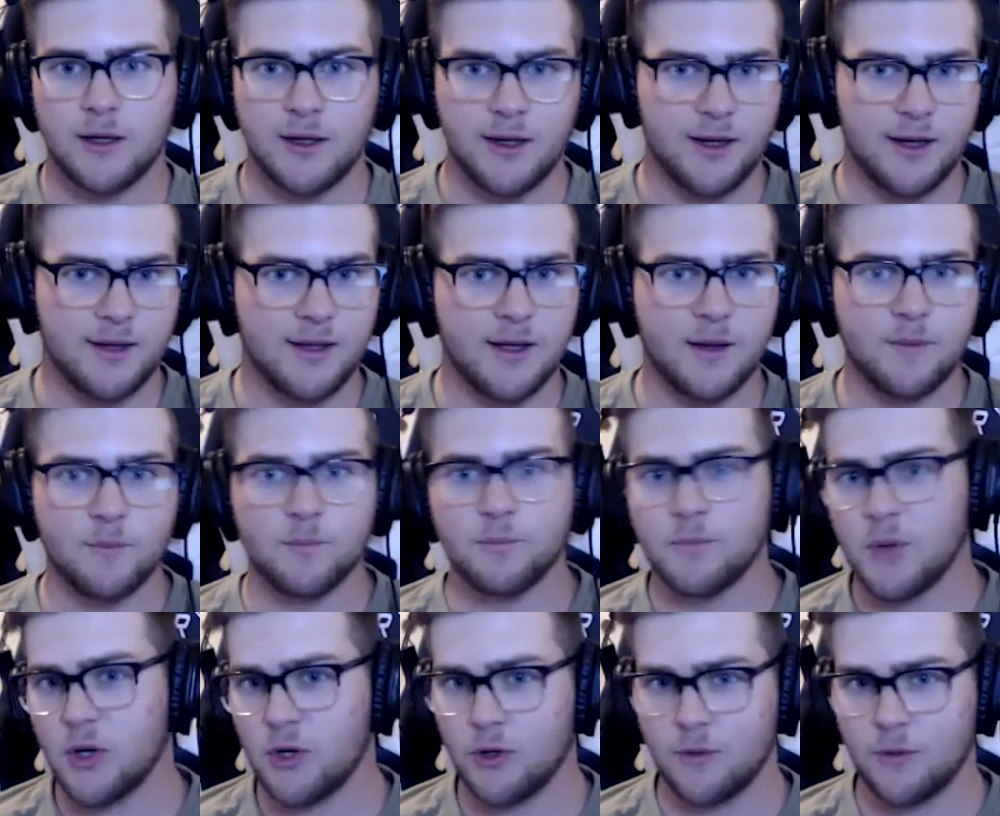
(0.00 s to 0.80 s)
and then
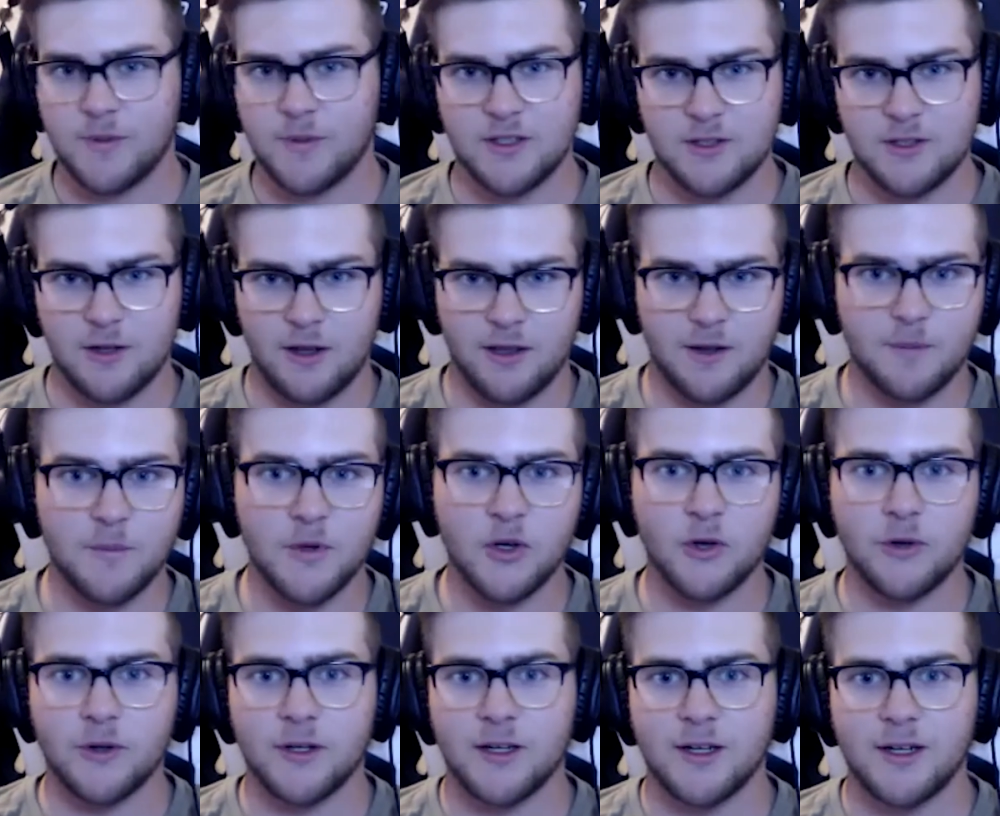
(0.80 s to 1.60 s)
boom, he's on the
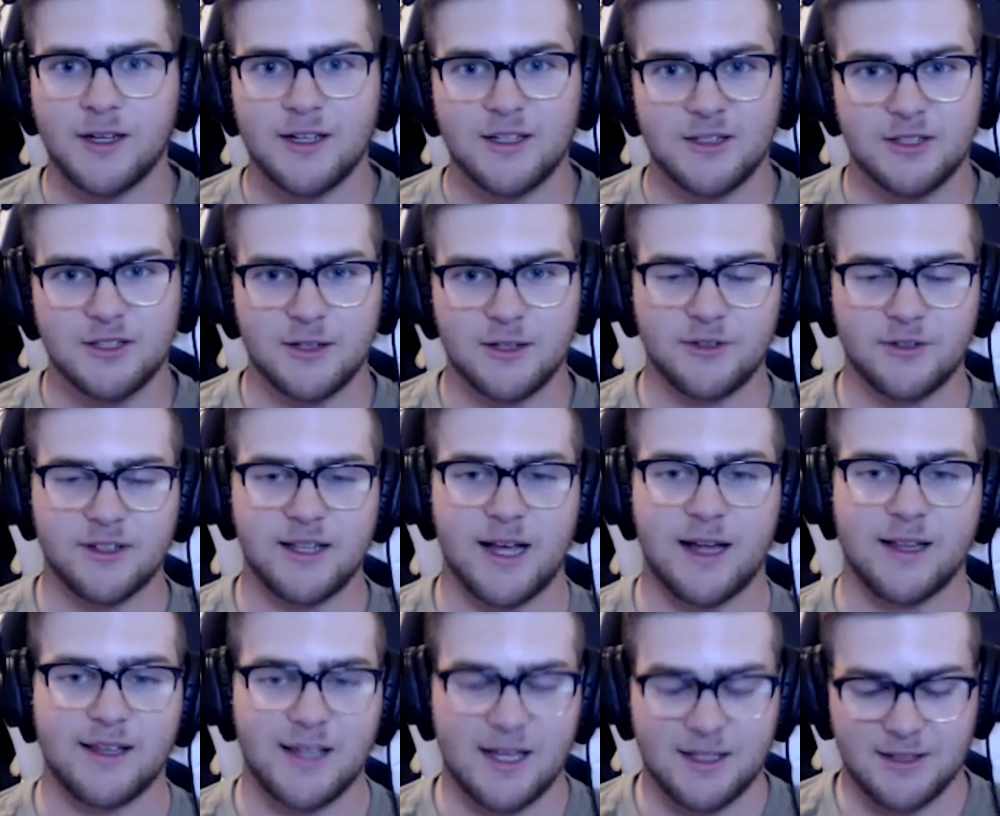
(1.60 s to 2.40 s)
moon, stuff like
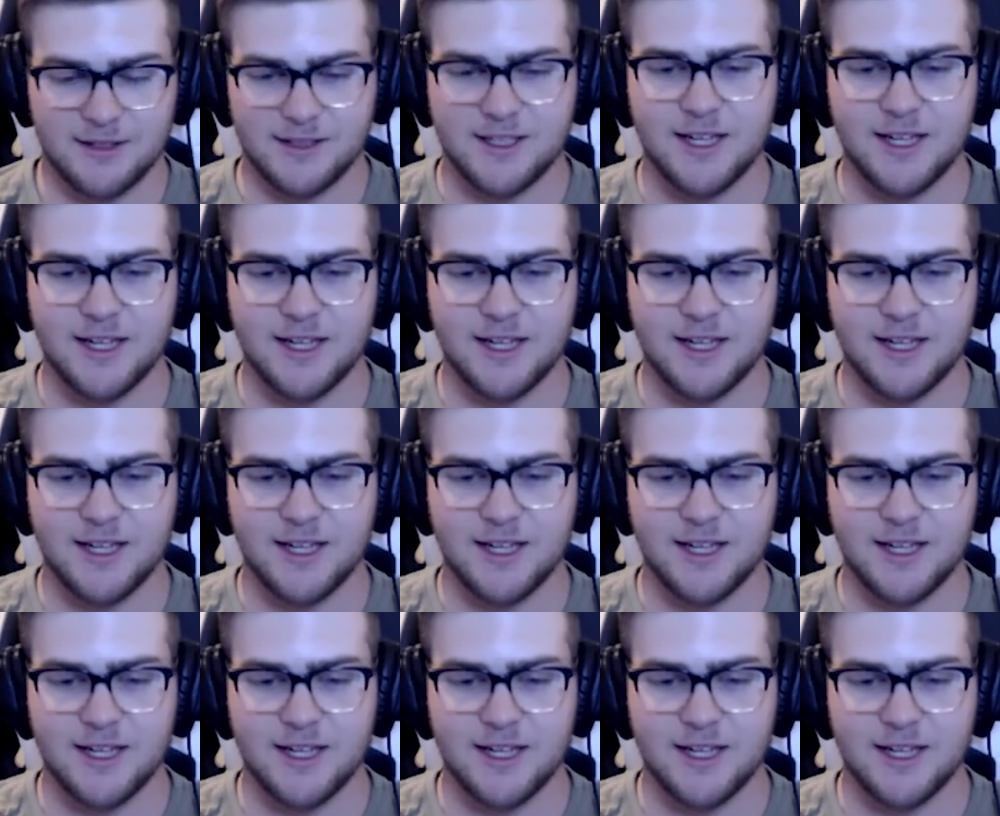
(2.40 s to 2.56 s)
that.